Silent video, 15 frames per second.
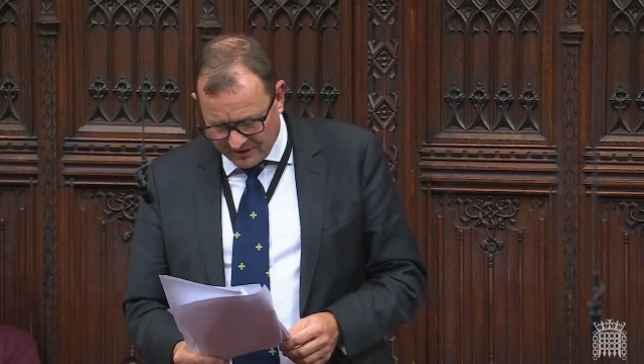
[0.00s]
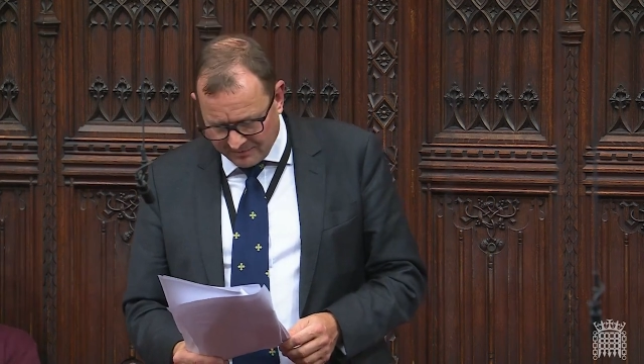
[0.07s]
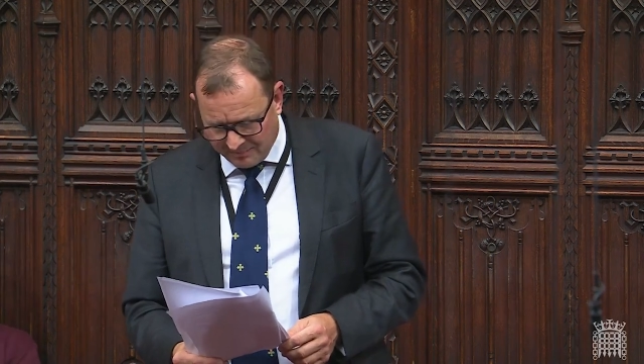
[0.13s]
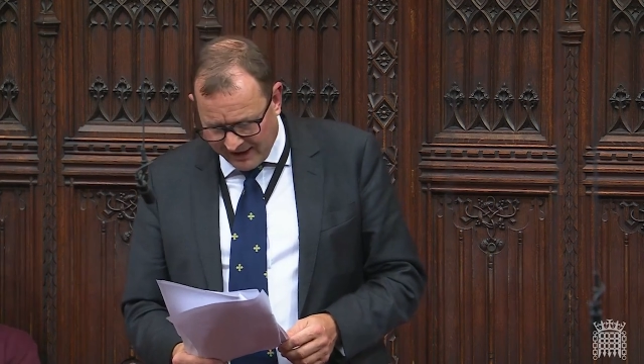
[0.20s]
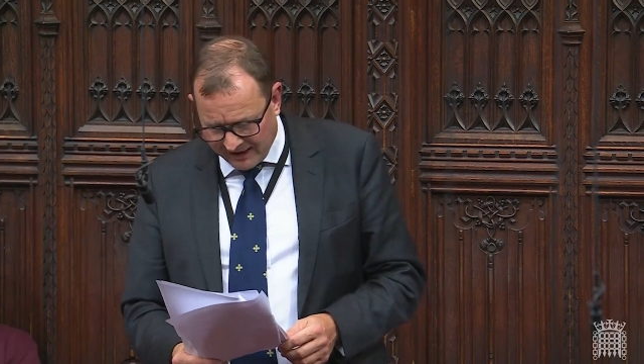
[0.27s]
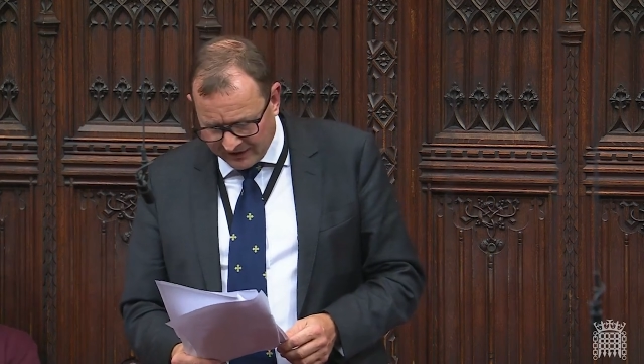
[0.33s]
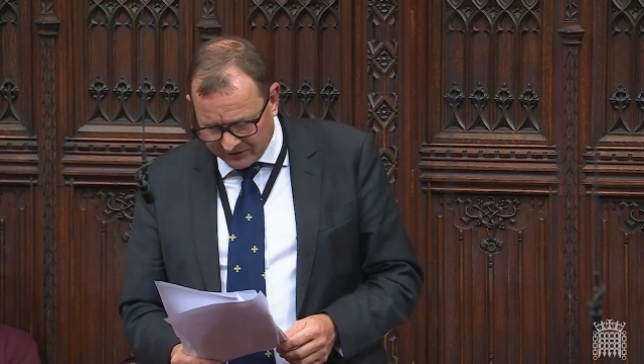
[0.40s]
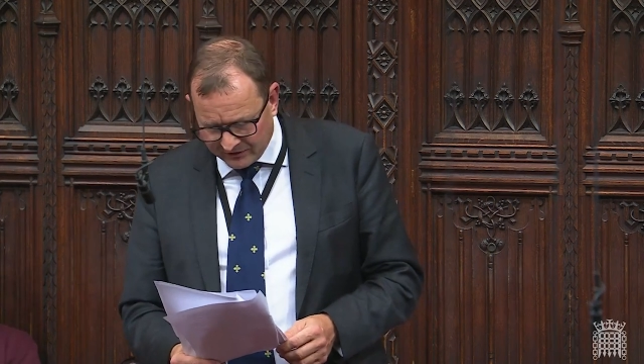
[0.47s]

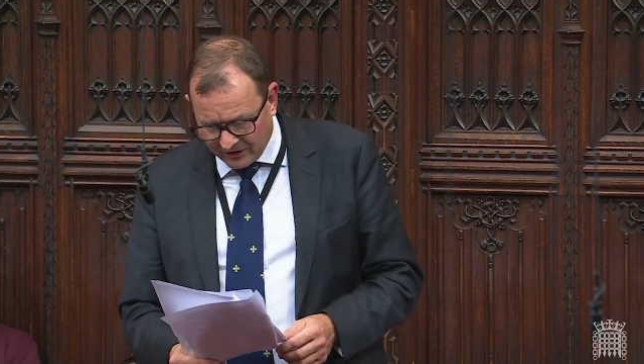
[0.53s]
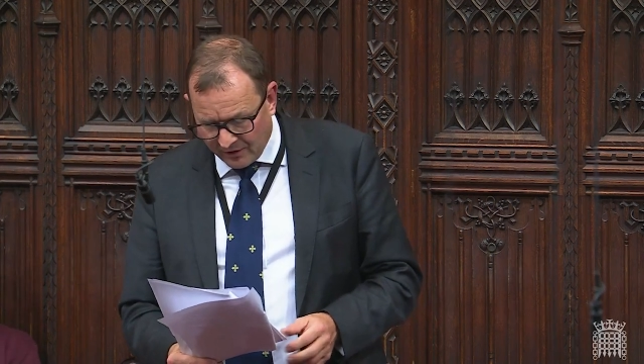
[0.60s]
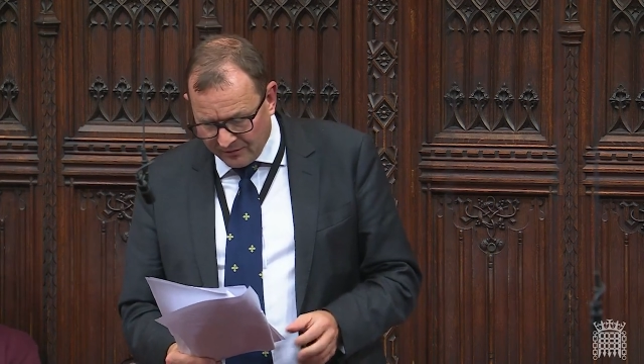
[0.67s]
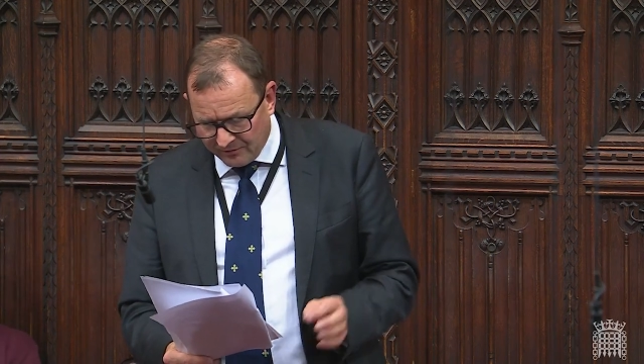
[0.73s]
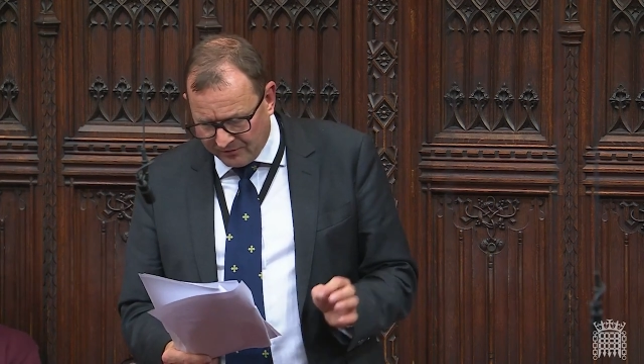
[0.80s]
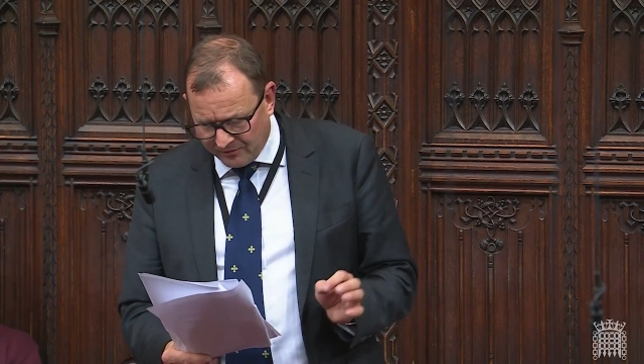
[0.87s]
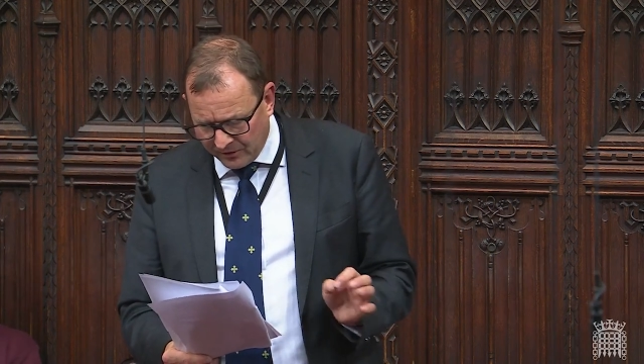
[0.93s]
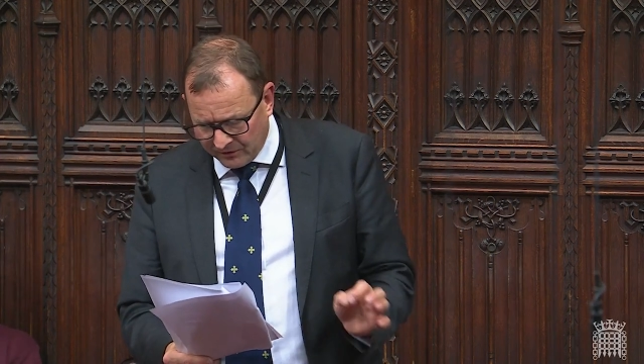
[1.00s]
to balance
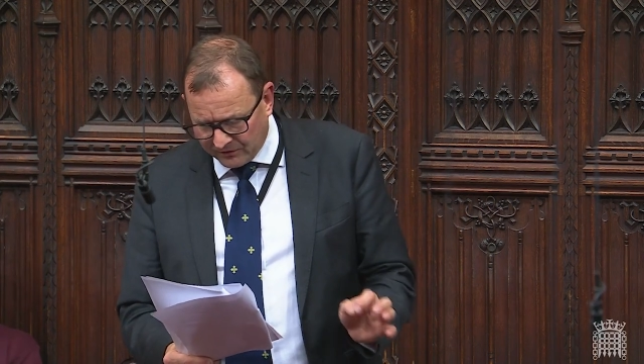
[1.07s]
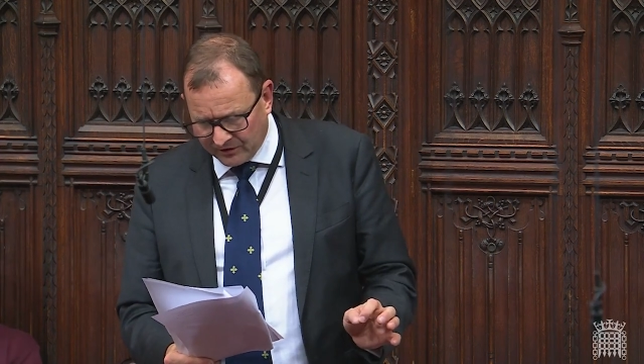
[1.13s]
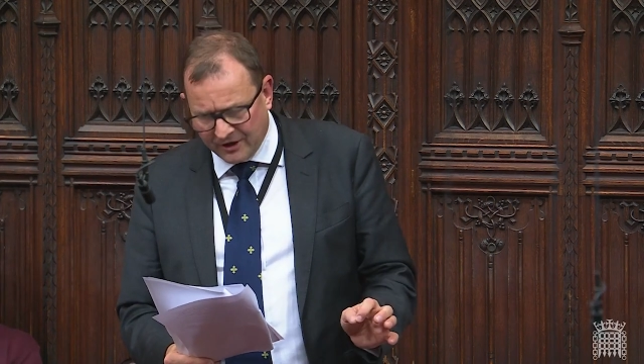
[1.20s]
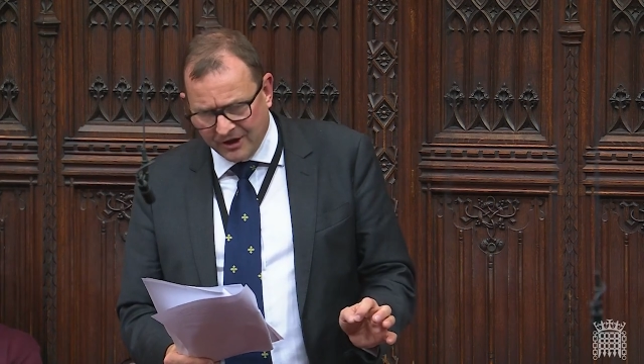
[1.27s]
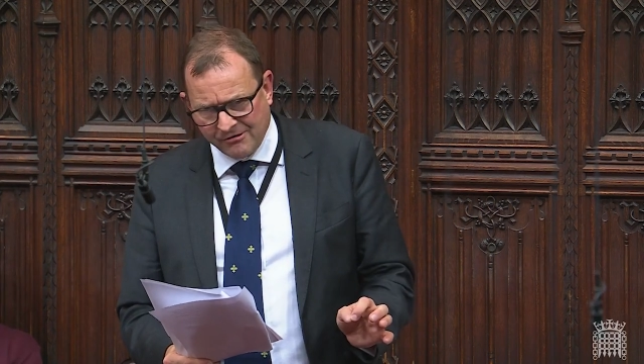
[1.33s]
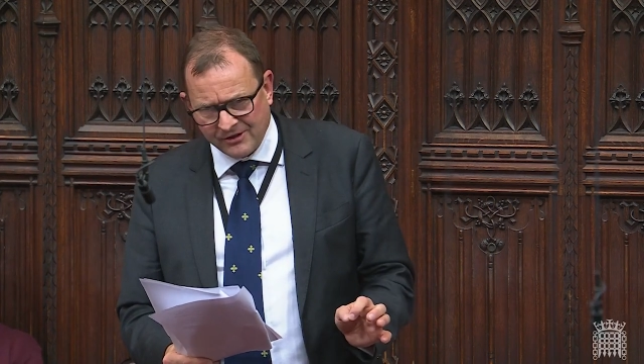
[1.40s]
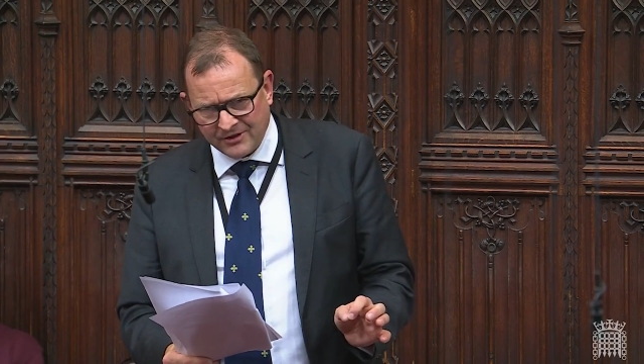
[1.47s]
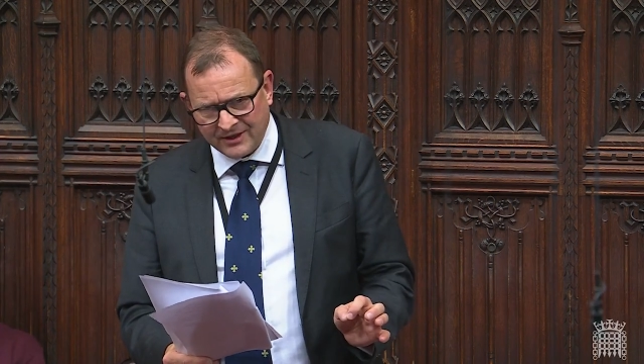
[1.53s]
food
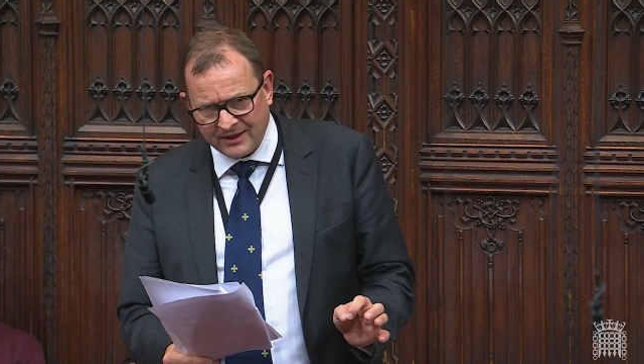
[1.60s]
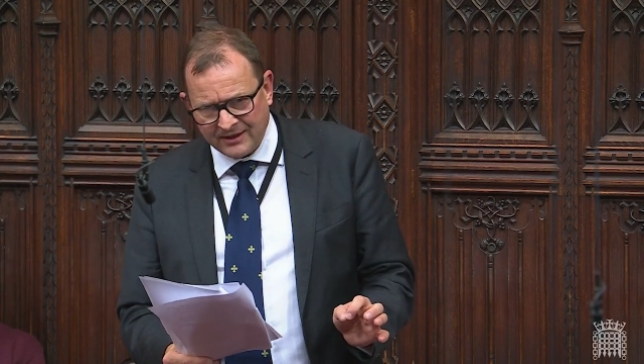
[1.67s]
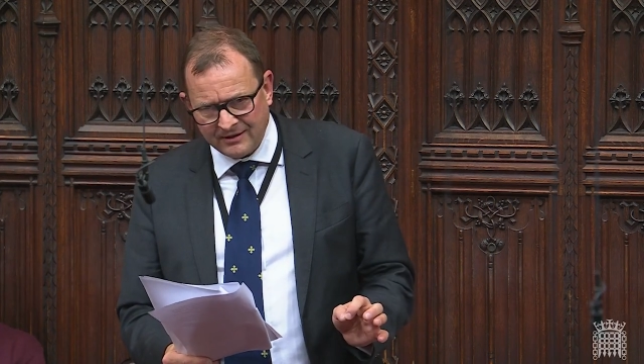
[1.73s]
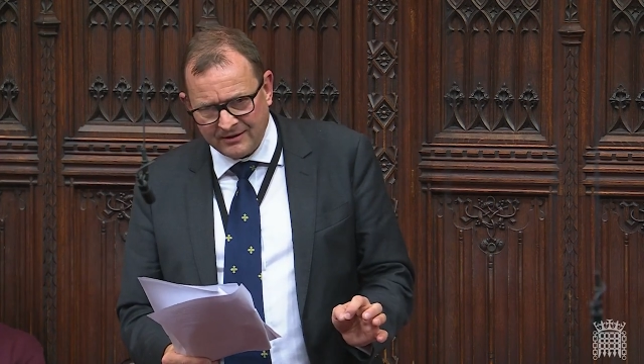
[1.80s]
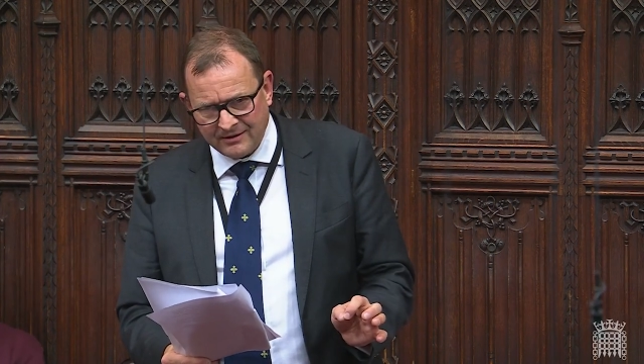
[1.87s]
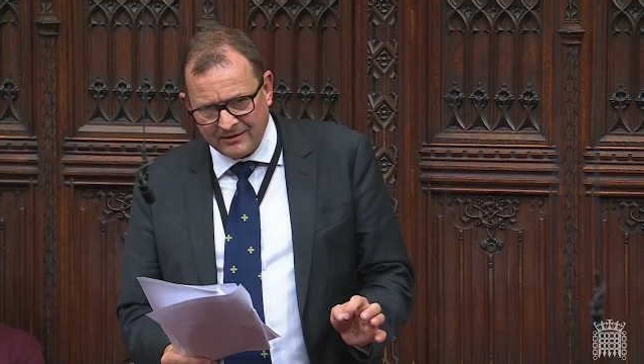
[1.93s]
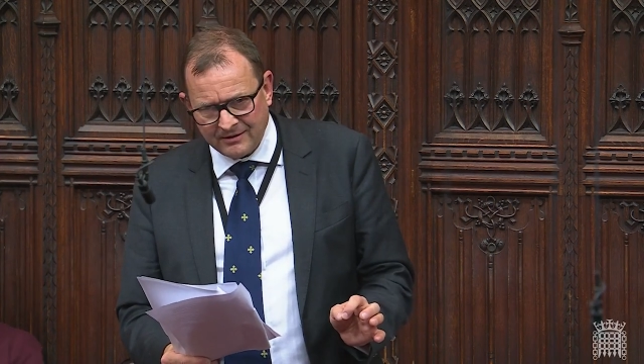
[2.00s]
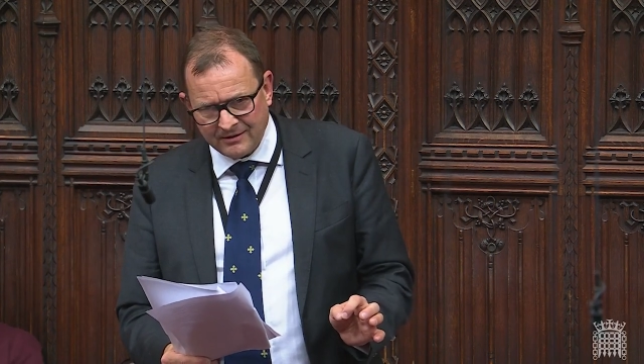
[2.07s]
security